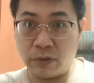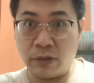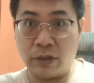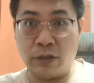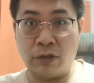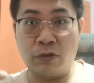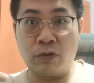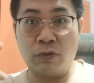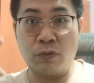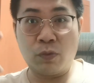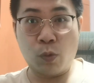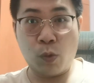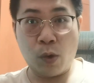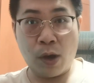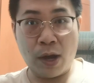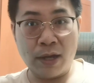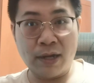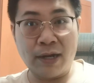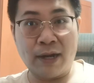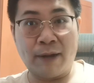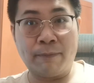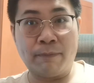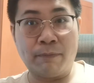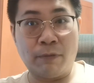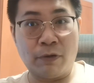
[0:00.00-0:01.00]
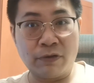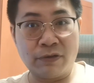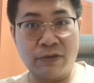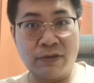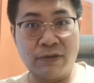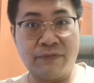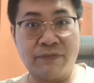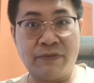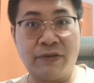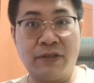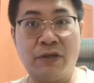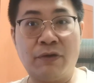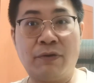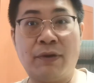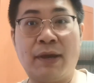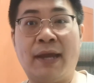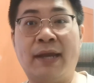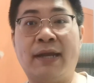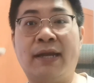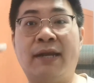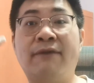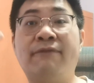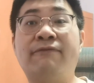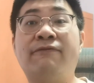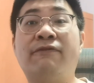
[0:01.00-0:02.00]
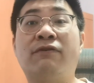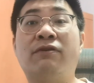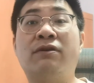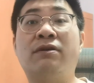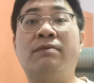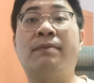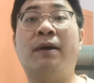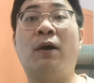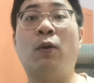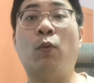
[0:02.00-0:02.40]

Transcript: one unboxing video and then followed